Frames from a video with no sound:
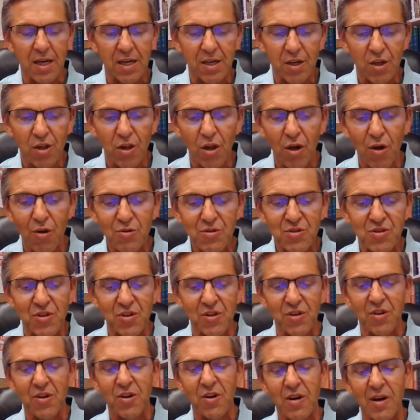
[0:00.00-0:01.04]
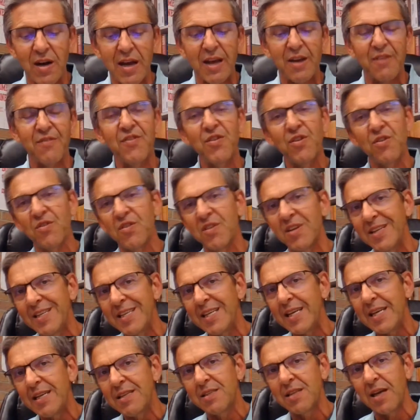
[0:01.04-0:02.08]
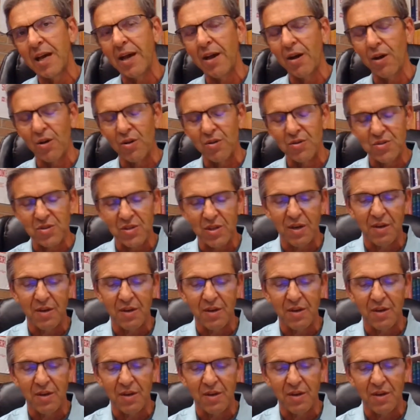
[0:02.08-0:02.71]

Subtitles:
closer at a few of the details